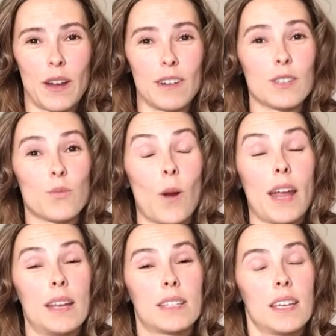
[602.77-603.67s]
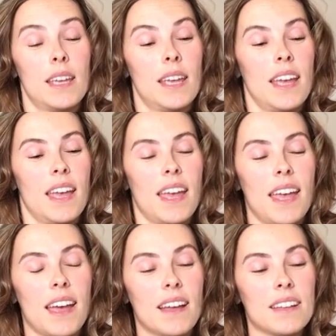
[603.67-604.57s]
powder, it's white.
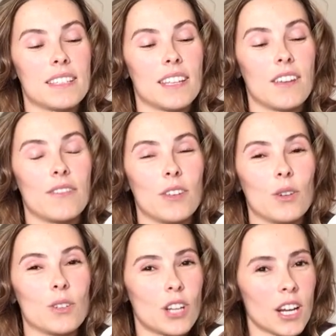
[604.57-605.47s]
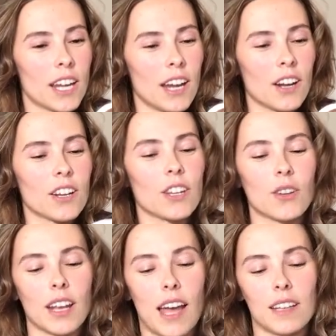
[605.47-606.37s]
And if you're dark haired,
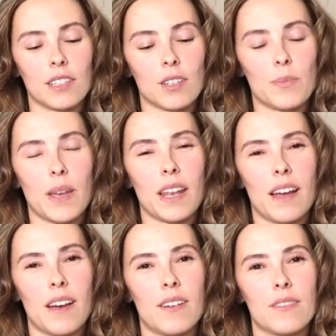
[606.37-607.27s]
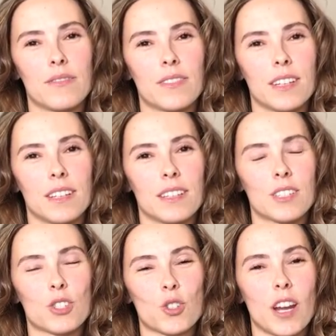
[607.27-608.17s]
you can add a little bit of
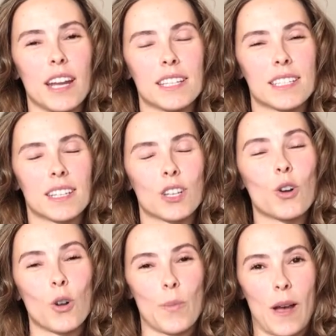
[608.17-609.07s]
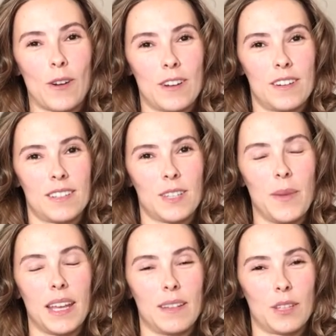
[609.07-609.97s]
straight cocoa powder to
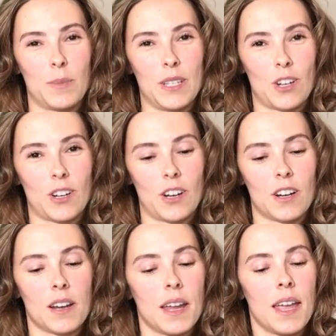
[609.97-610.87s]
make it a little bit darker.